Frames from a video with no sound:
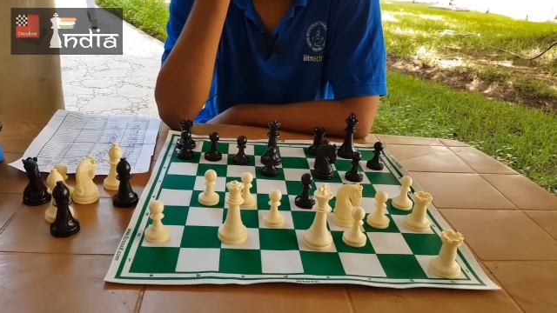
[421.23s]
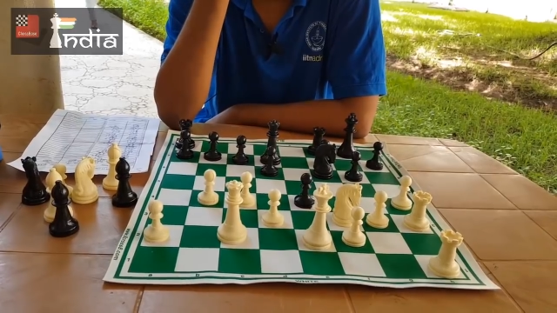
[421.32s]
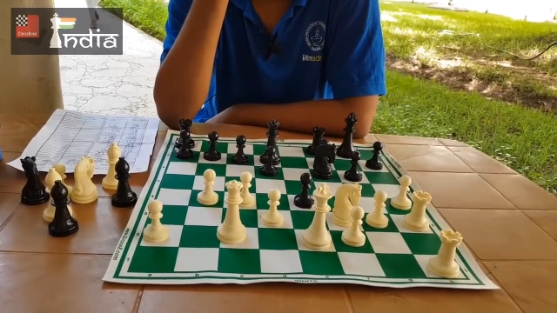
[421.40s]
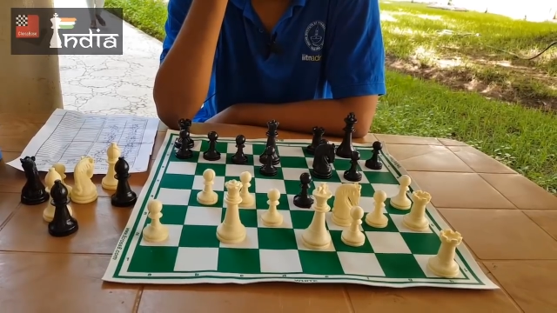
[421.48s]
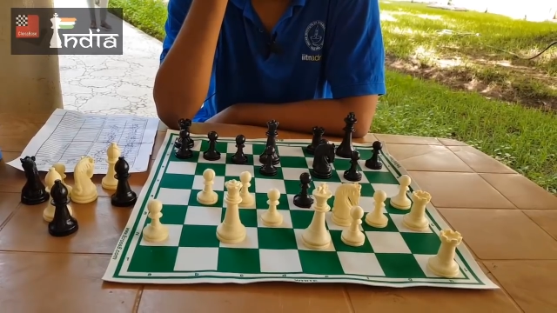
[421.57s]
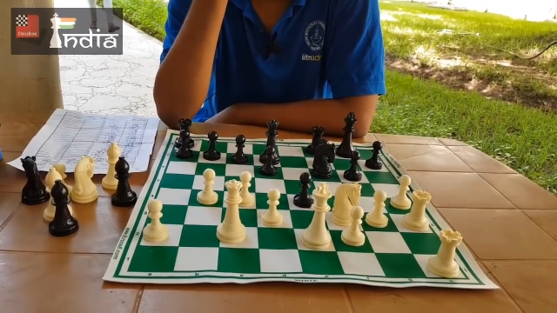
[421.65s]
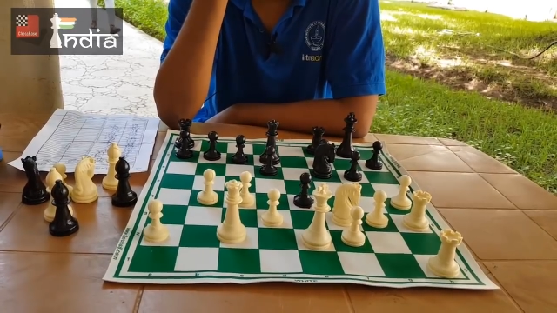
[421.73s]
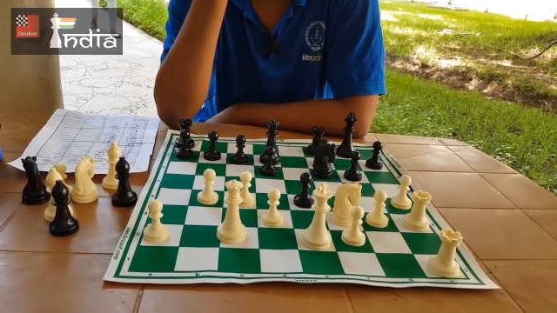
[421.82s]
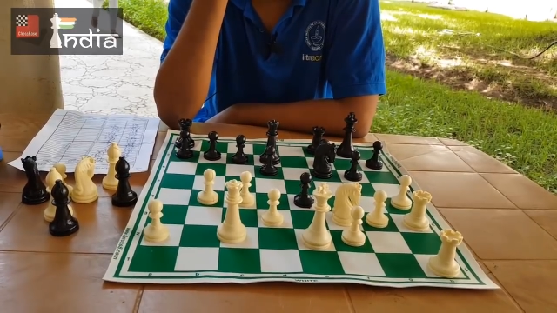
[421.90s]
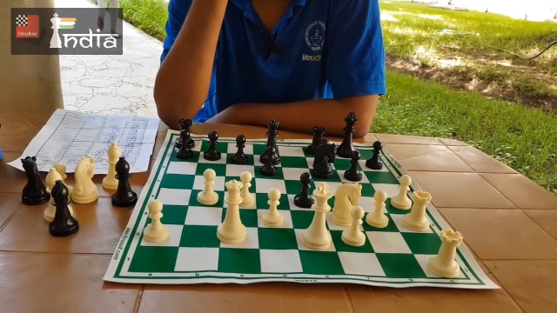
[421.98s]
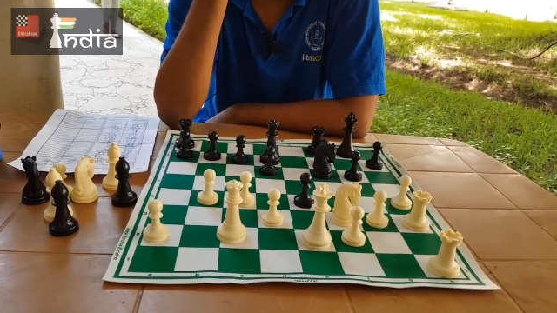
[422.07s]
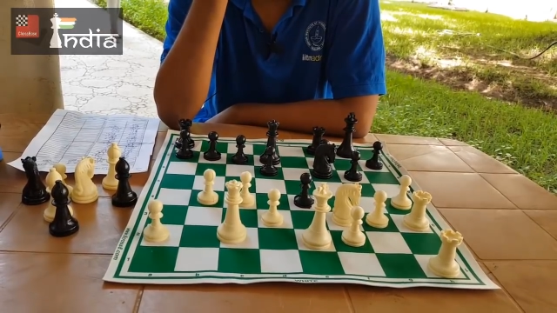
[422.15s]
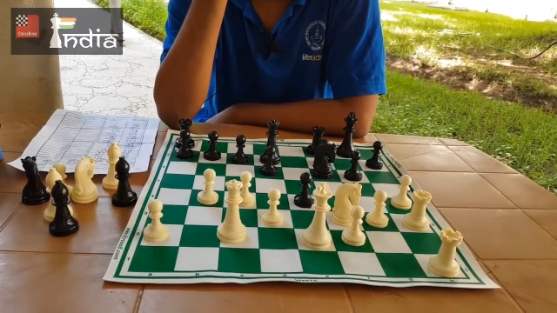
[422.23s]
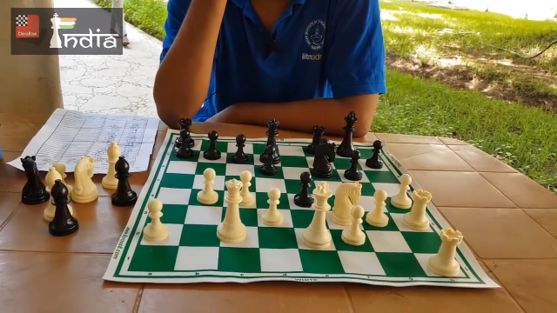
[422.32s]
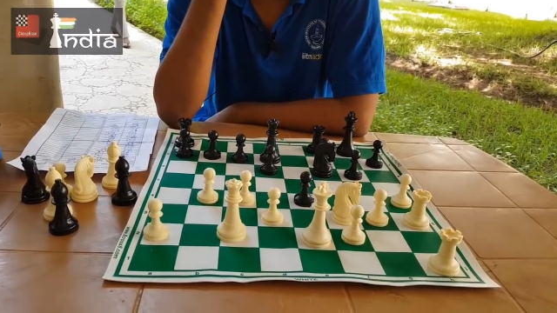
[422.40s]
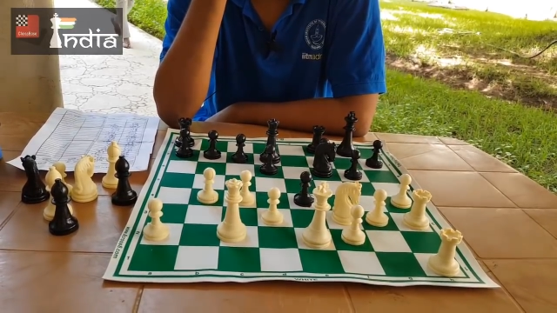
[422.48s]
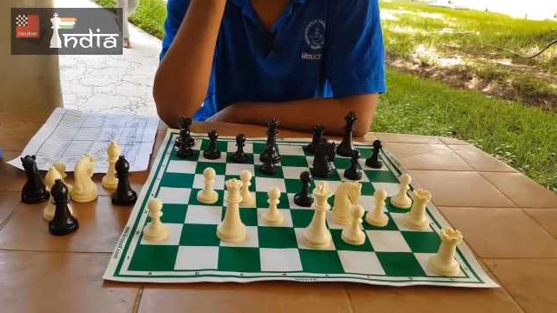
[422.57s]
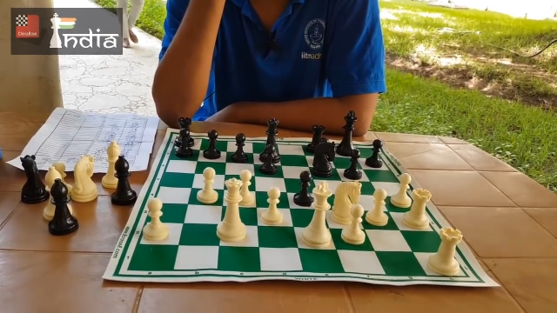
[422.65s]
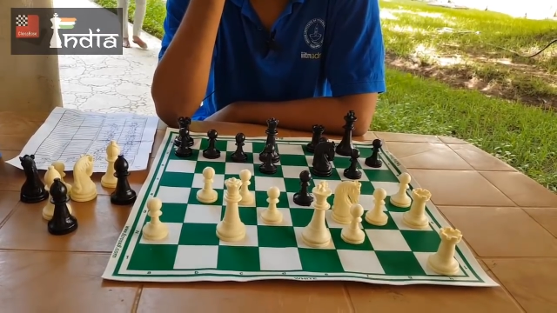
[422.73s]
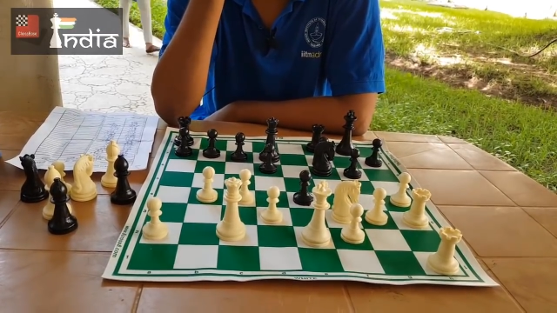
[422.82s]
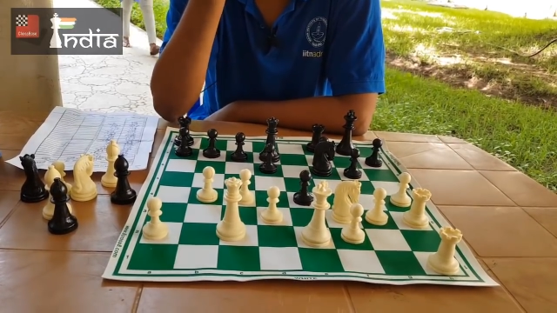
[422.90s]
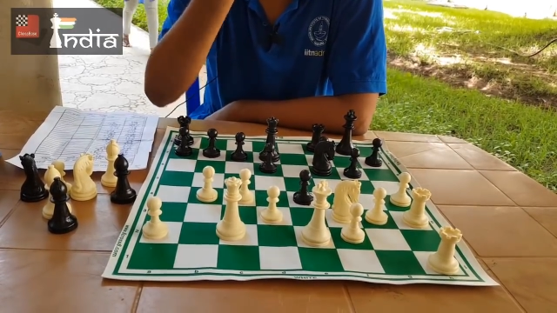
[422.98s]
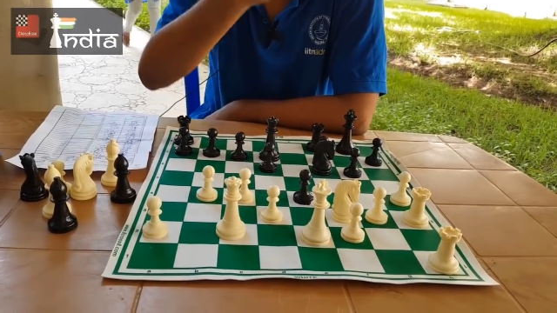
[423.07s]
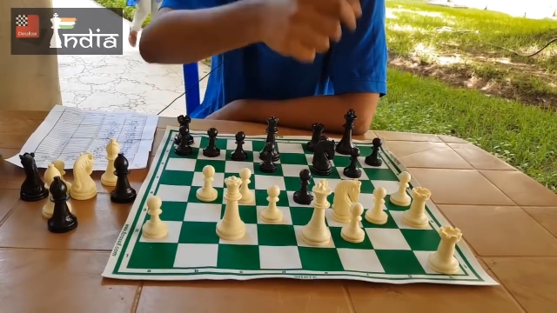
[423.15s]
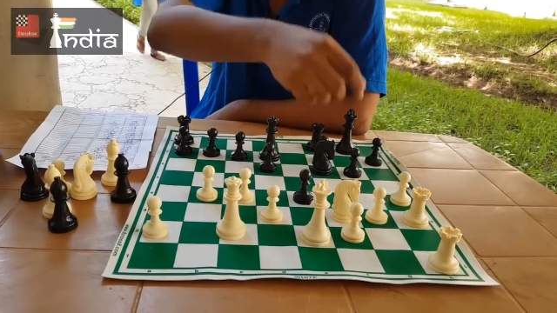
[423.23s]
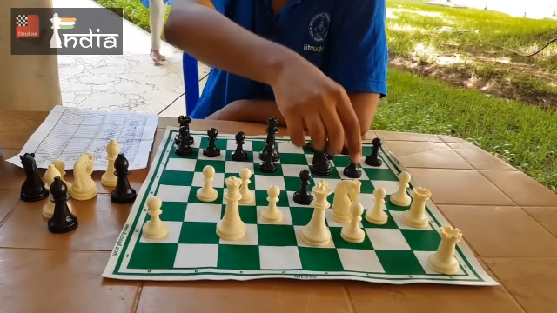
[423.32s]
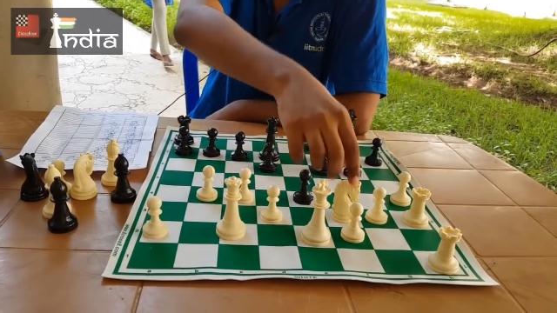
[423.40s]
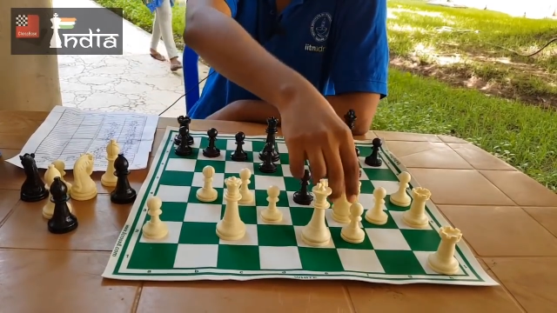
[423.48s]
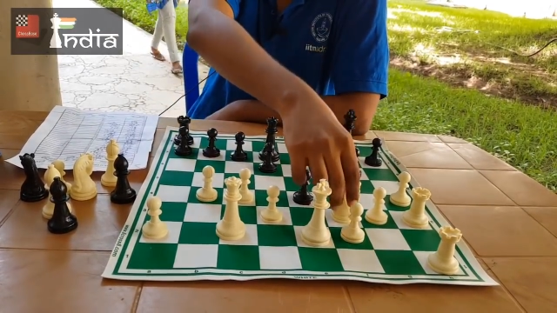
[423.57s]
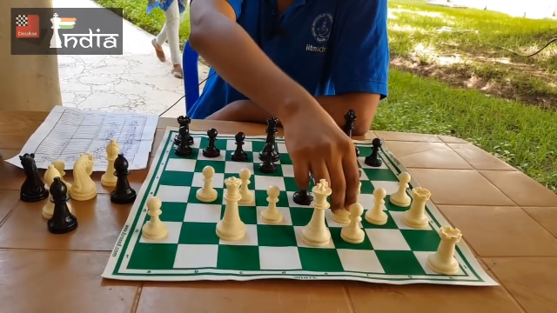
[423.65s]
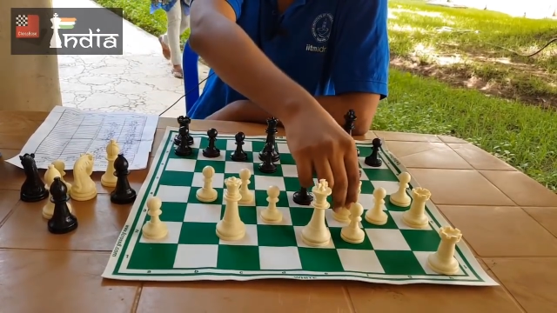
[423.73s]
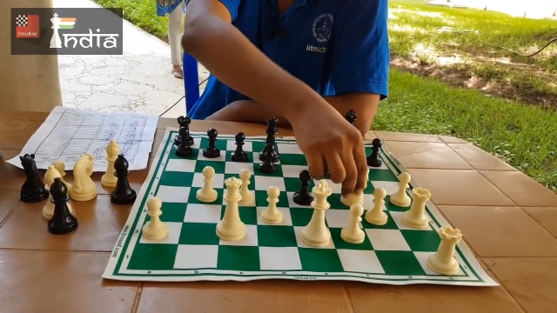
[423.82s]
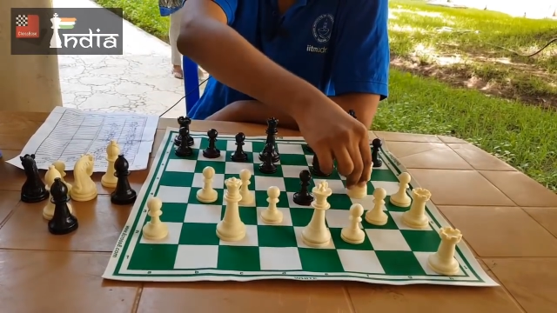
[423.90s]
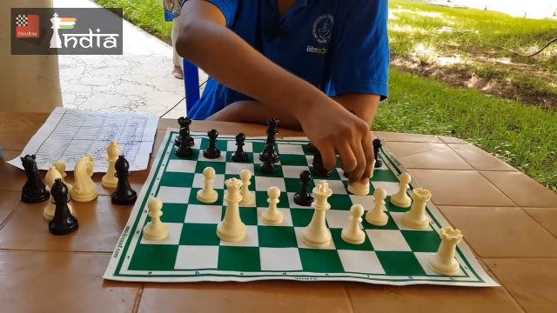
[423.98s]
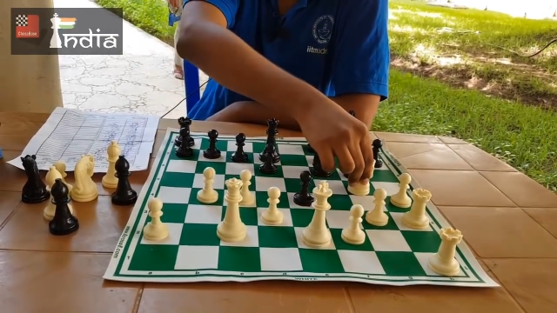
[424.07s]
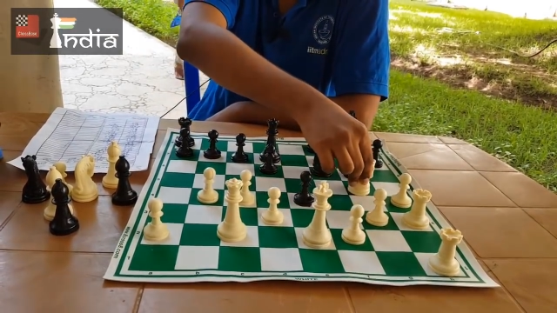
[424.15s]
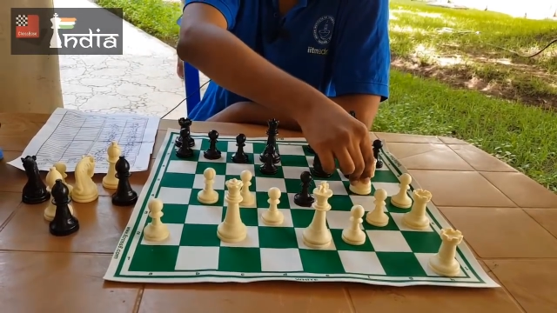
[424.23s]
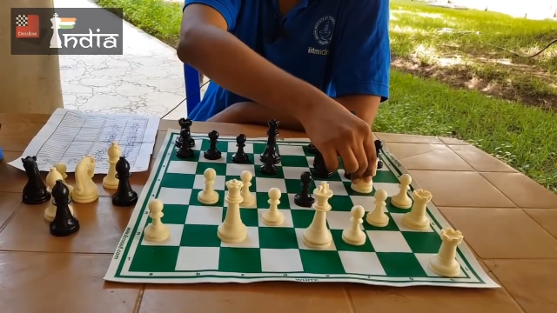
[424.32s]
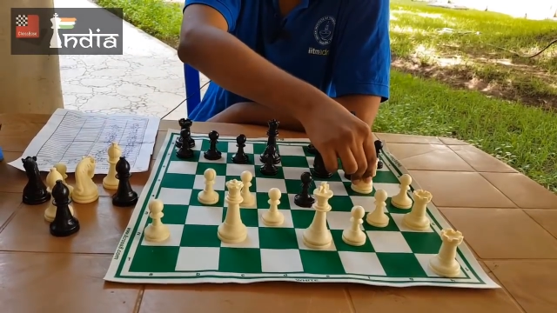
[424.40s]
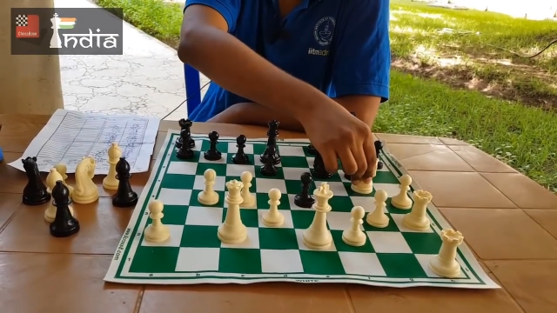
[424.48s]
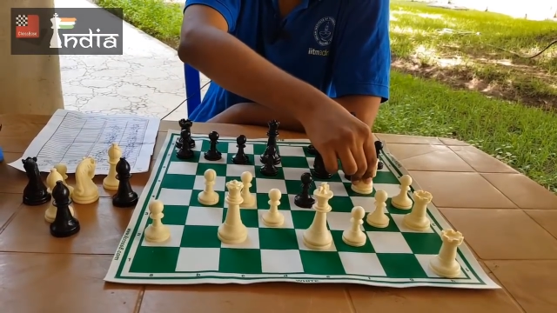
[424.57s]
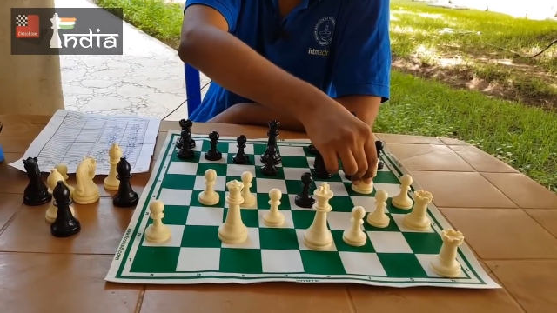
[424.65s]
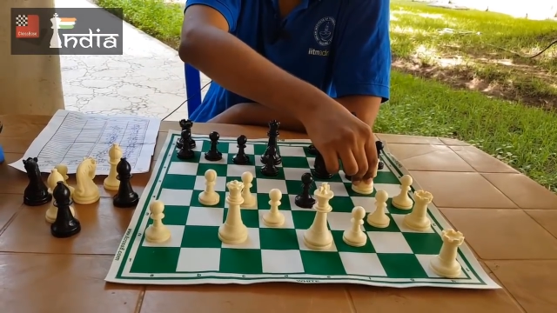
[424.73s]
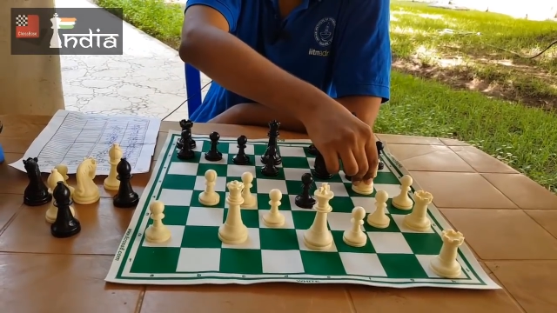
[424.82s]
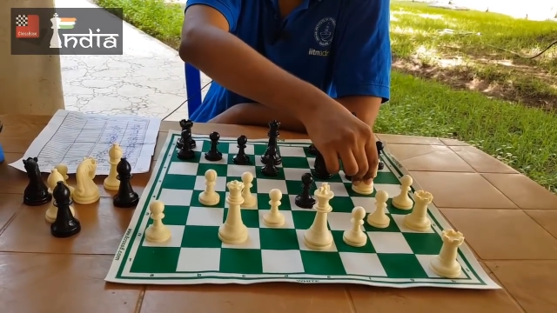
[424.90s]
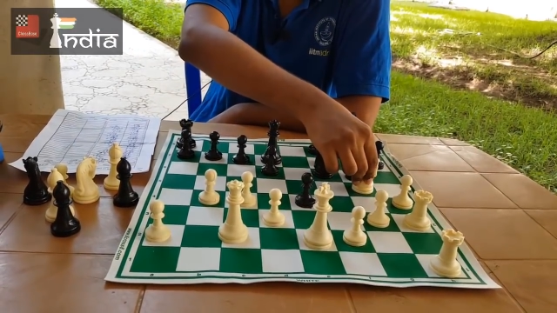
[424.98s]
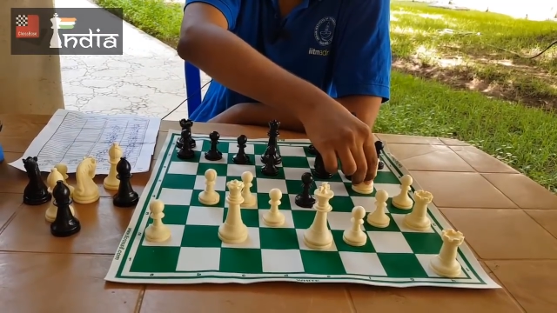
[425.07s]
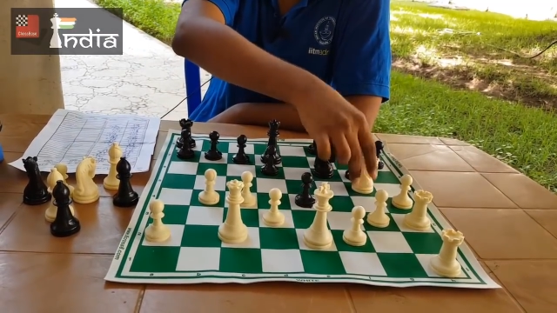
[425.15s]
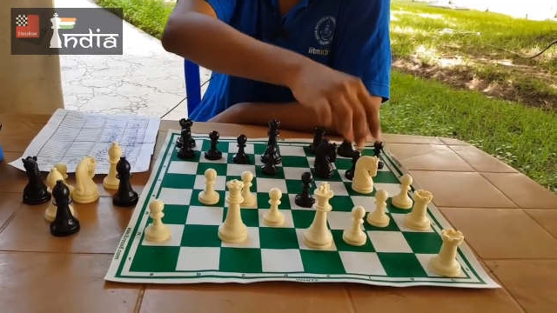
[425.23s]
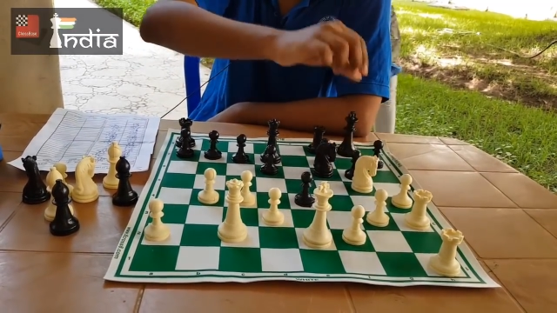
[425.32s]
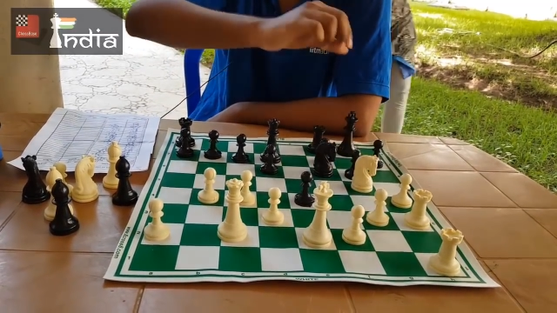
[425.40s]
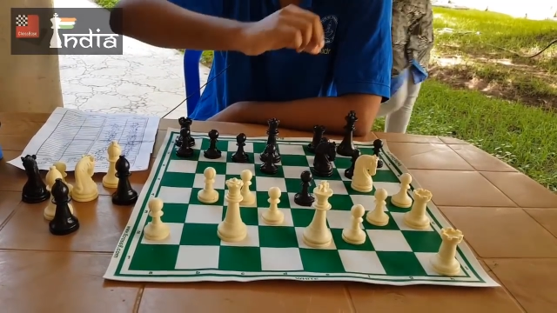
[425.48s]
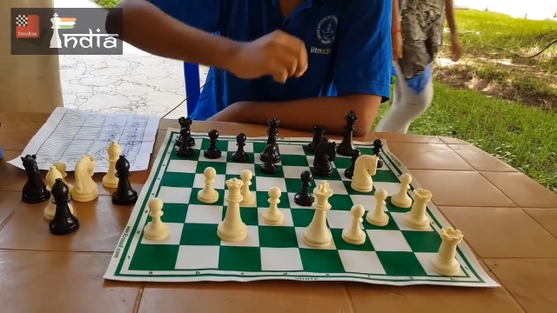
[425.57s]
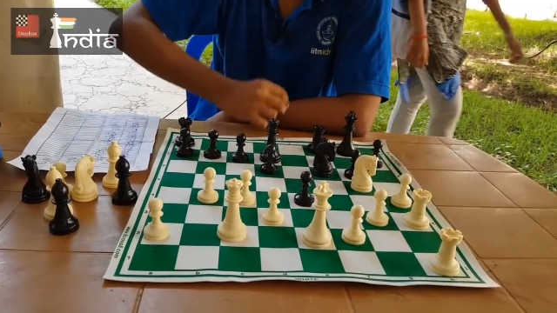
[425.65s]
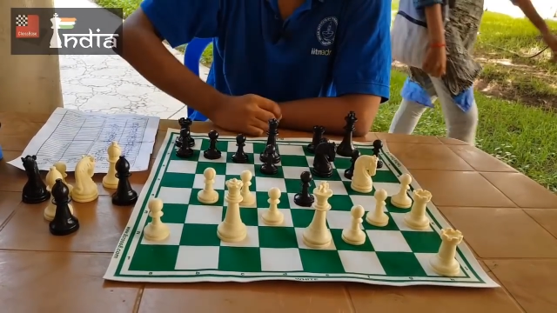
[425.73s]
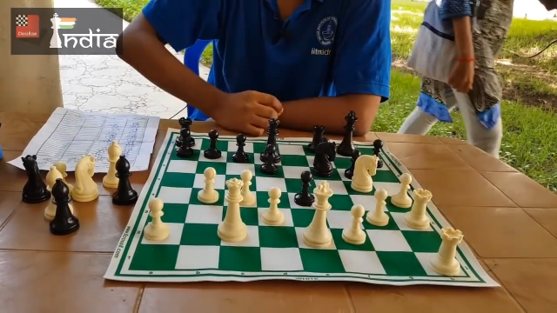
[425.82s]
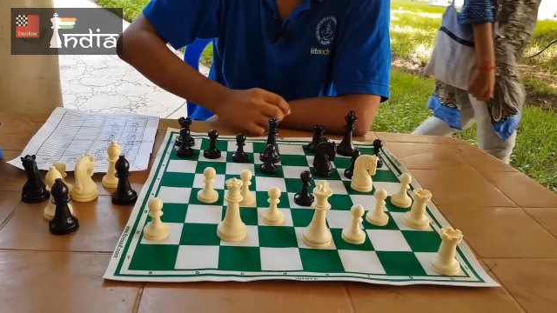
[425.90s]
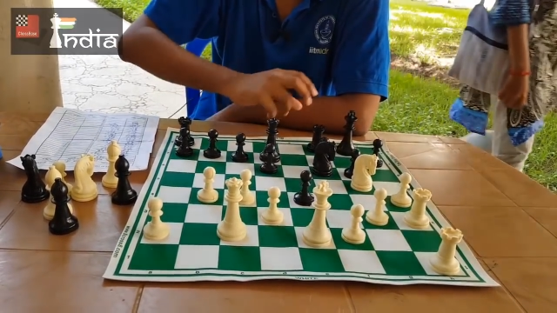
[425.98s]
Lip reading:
(no speaker visible)